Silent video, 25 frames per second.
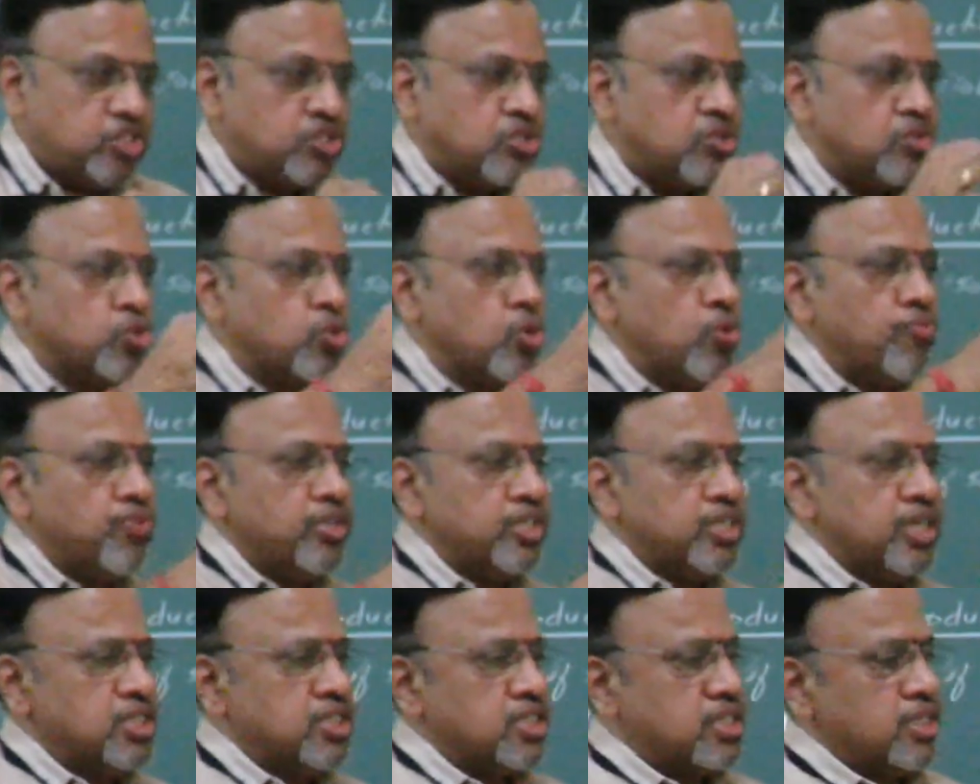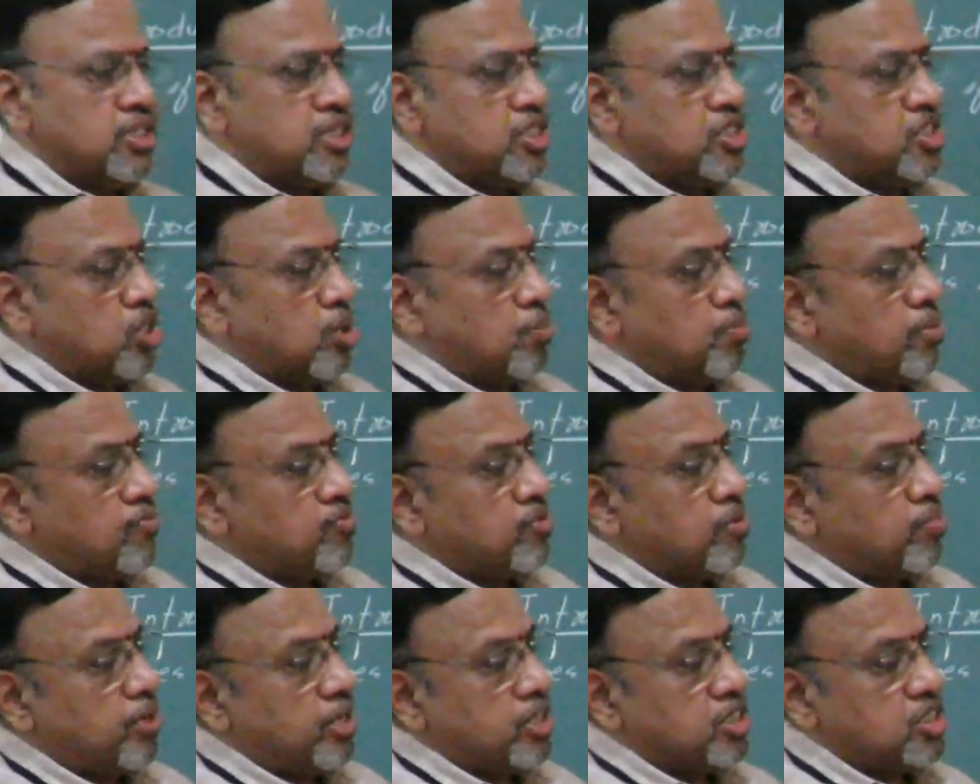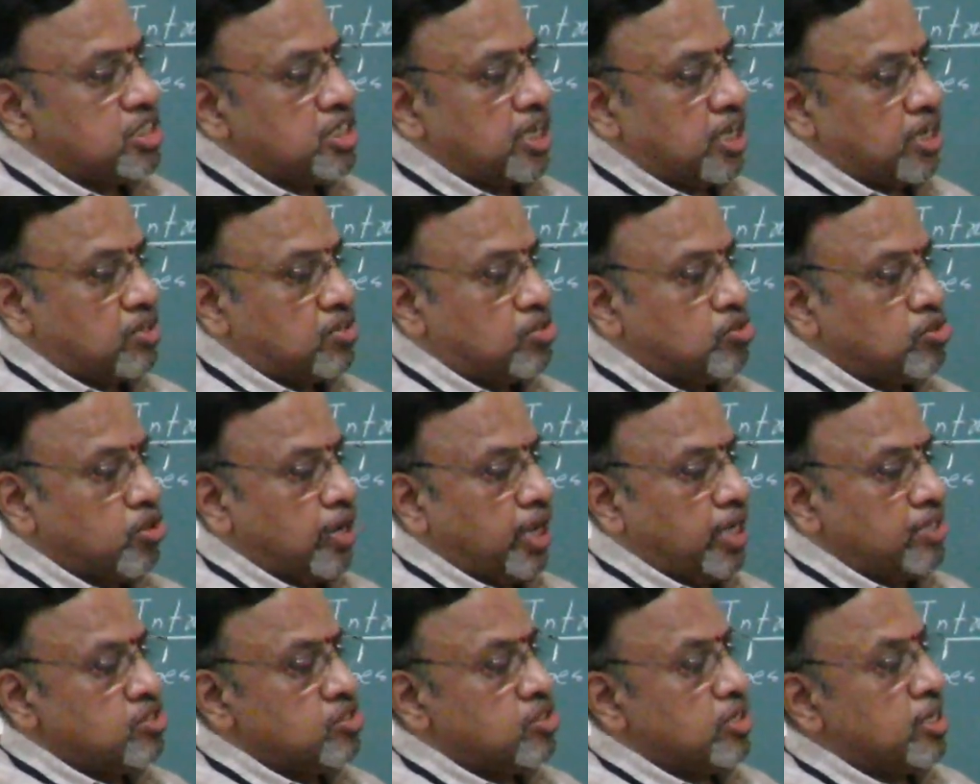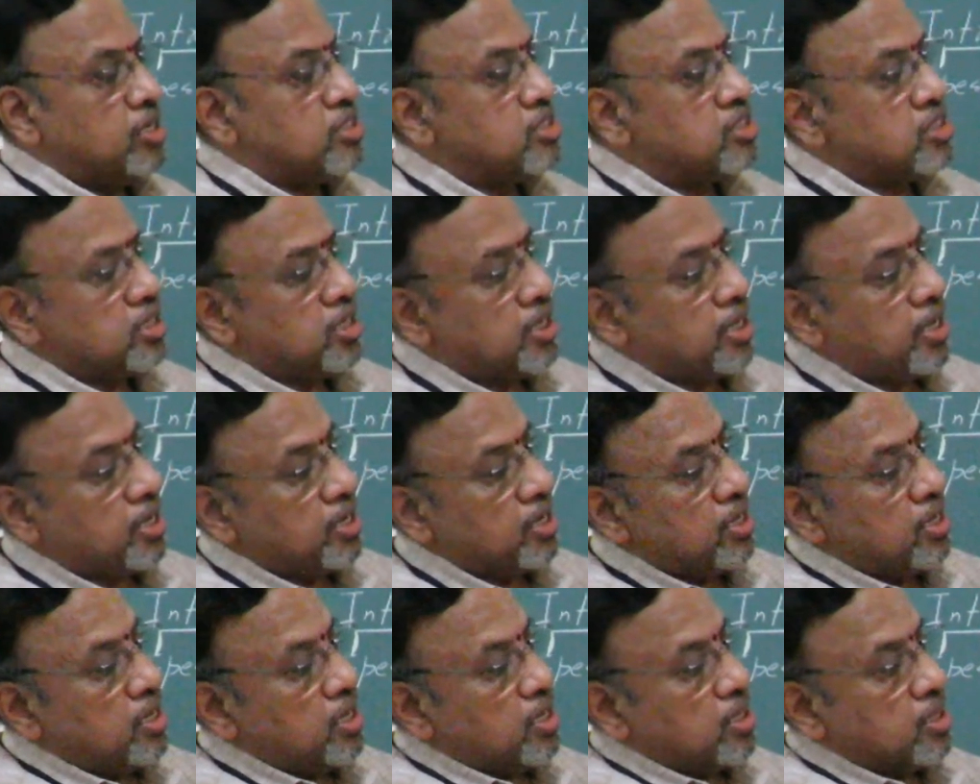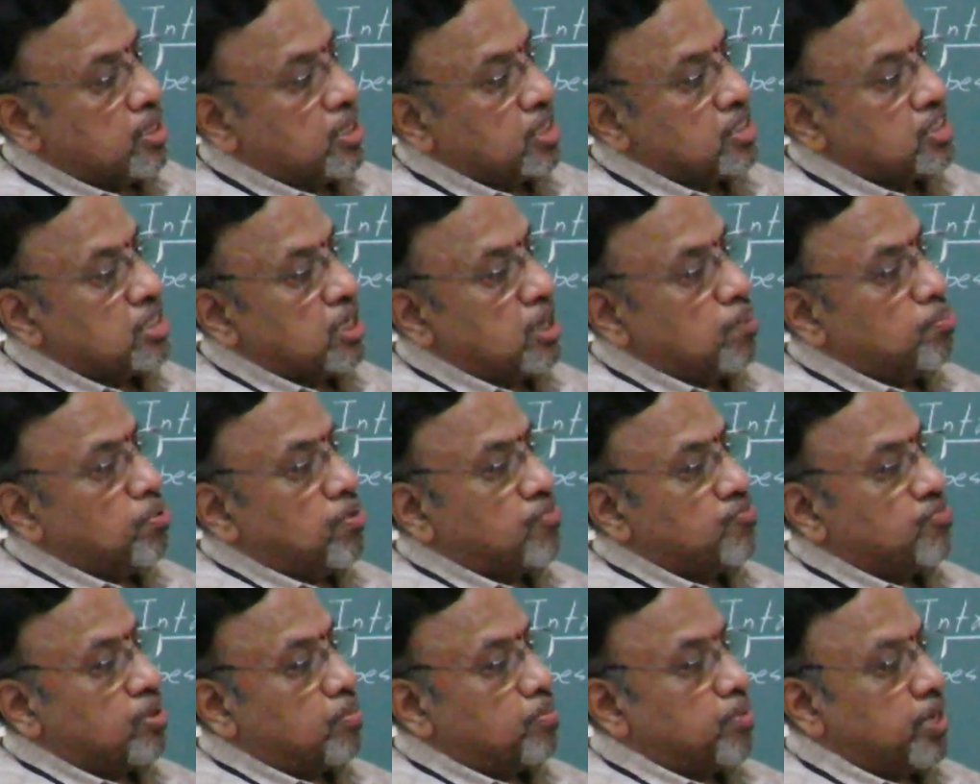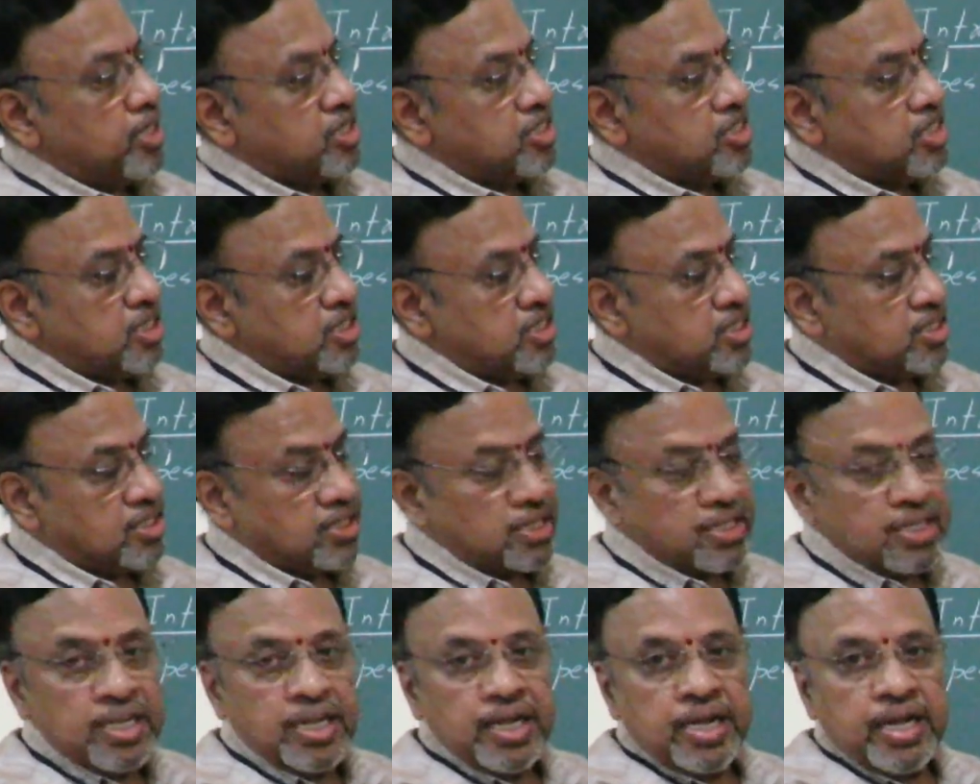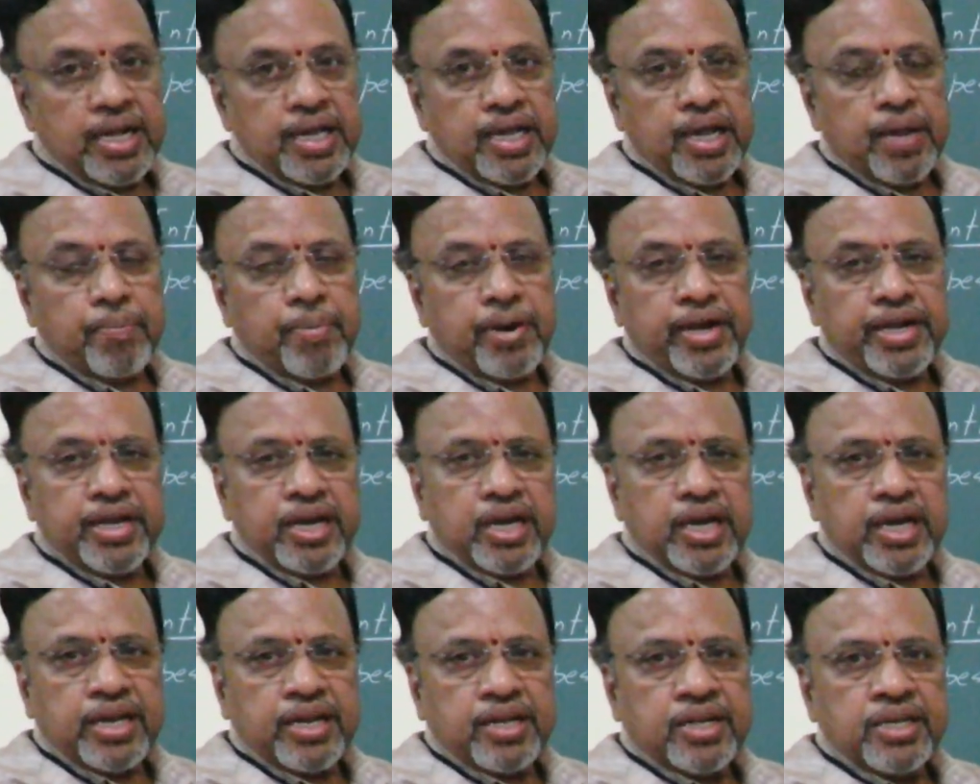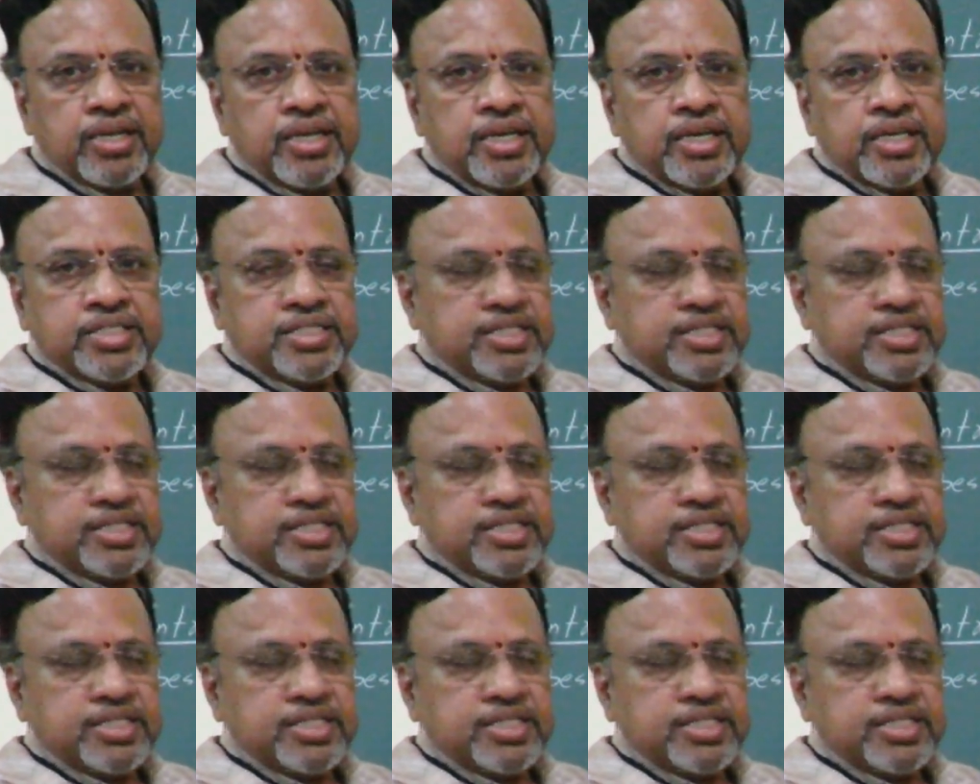So if you just see the shape of the base here. So as you can see here, the shape of the base is a pentagon.